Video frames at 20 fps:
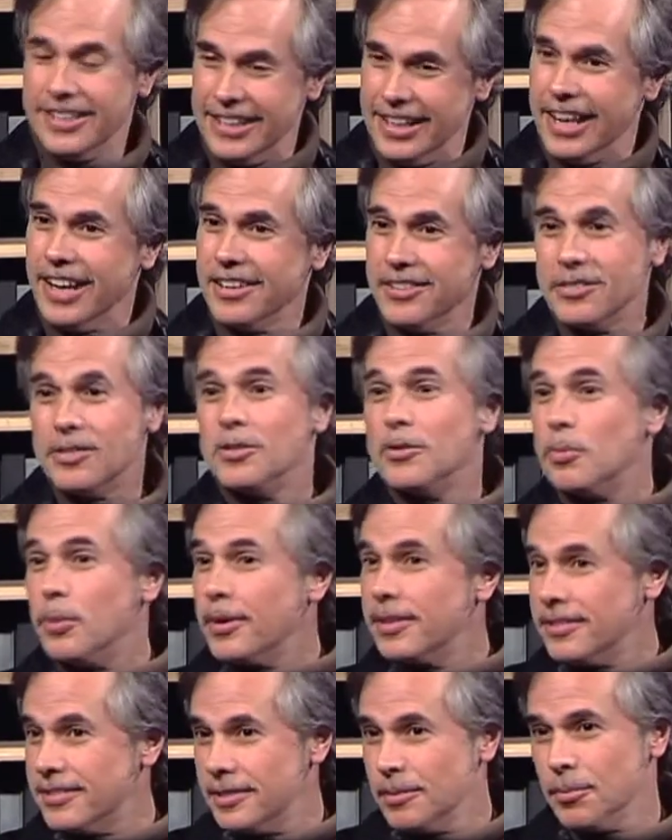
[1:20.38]
the answer is
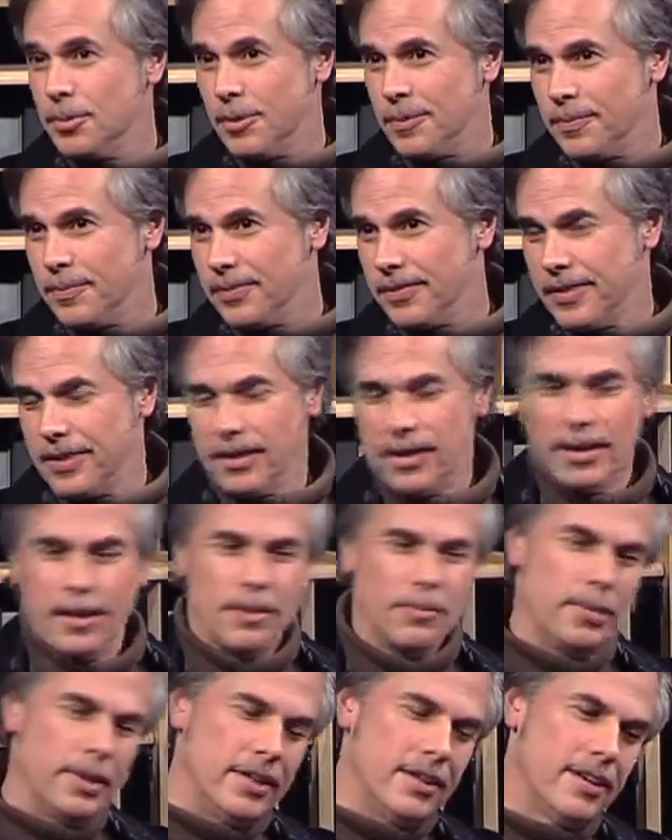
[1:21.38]
pretty simple,
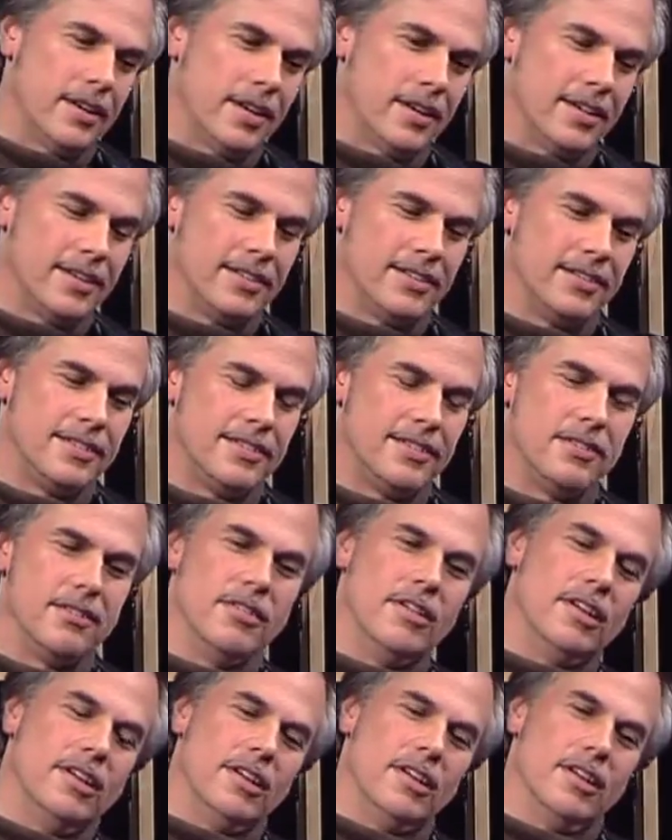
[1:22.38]
because
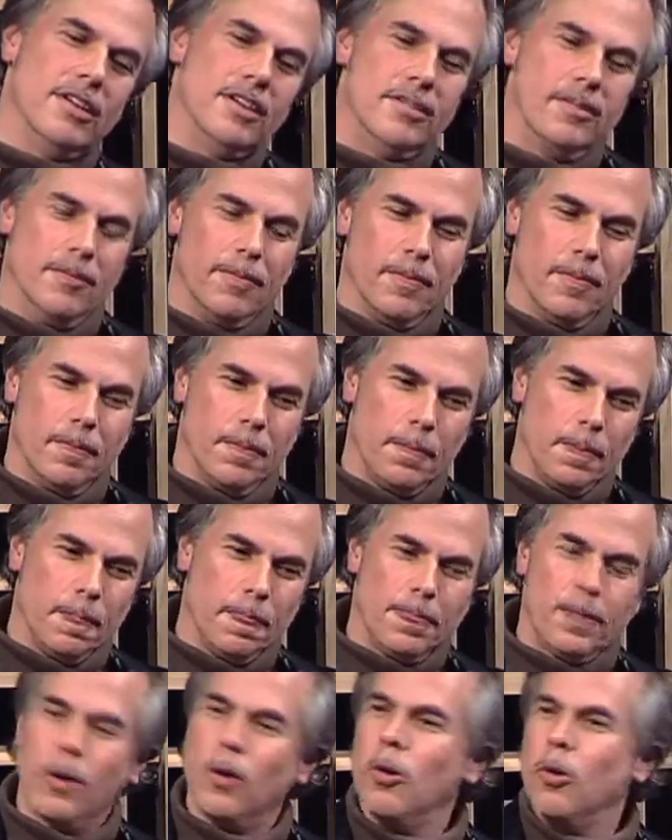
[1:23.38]

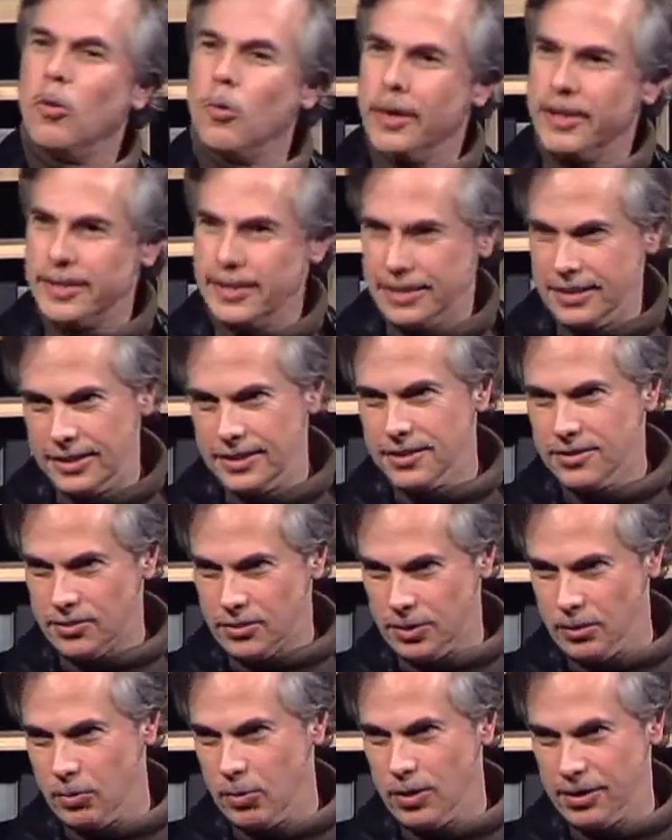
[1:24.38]
the whole way that the
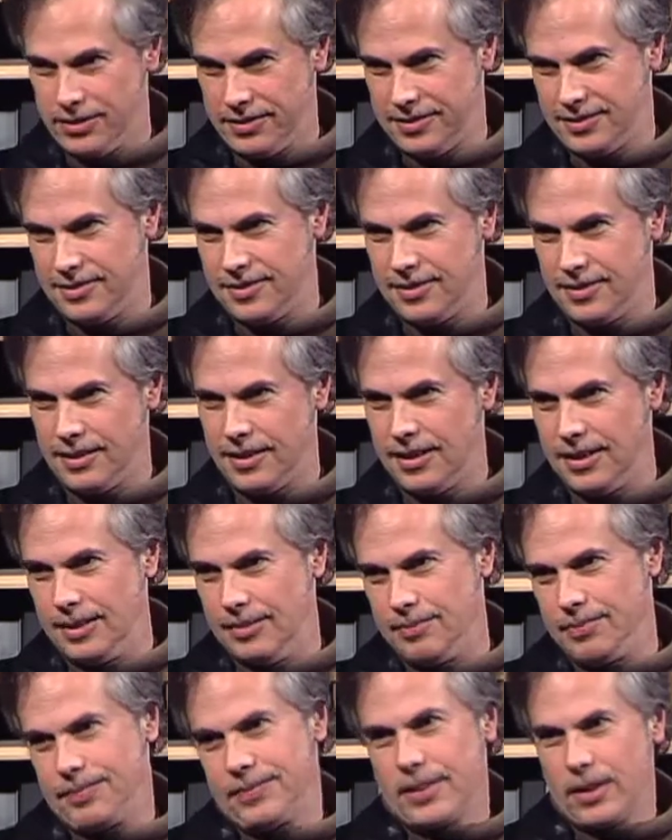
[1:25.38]
industry works
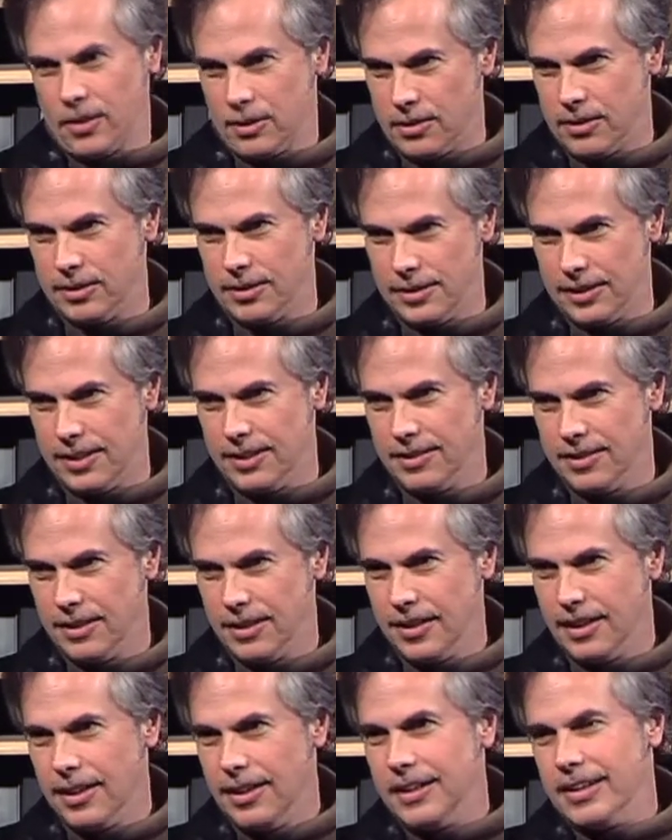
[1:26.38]
currently
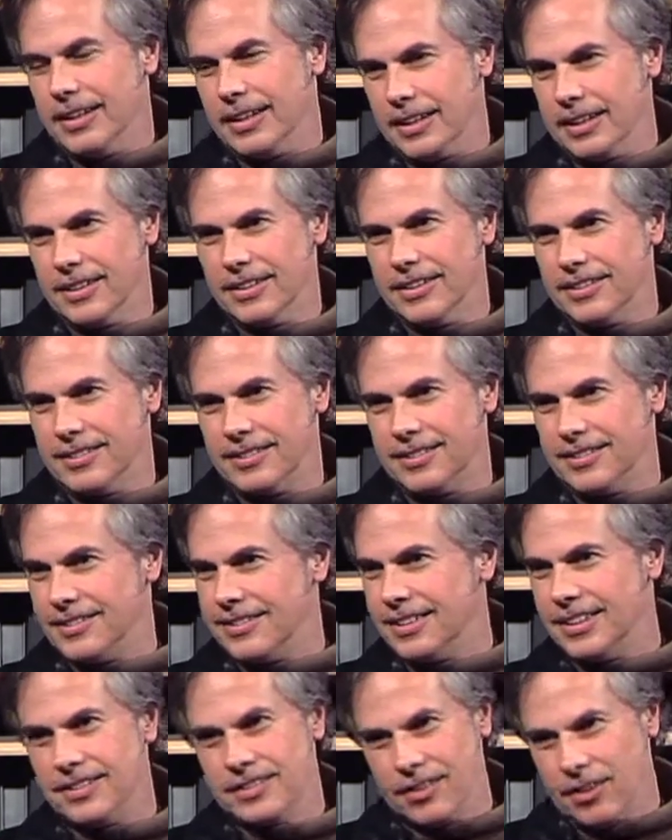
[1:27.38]

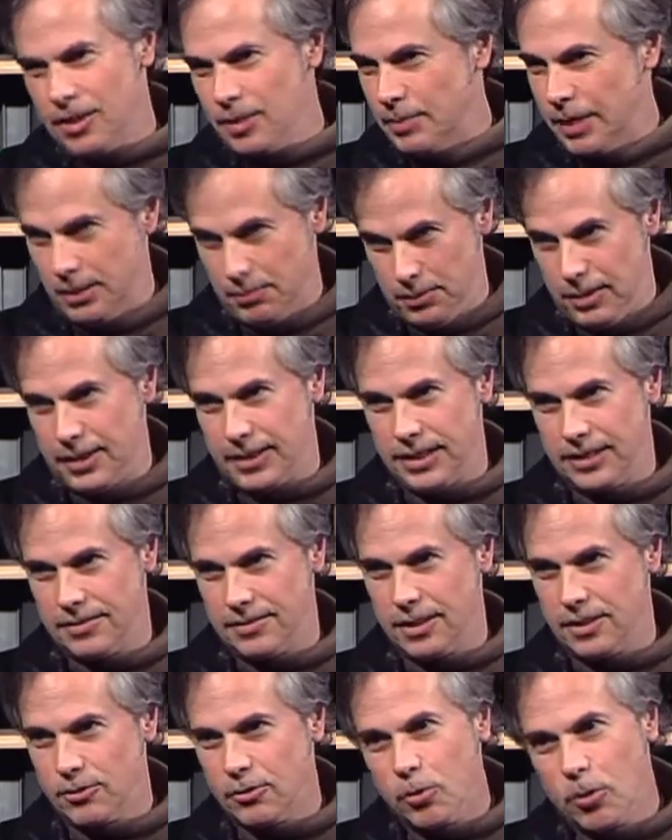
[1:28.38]
is it's all about money.
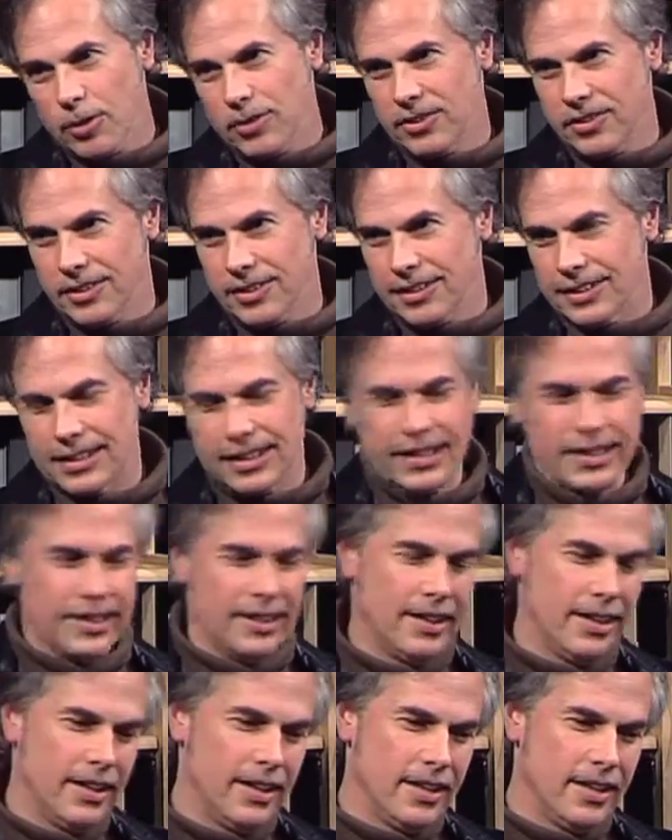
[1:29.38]
Unfortunately,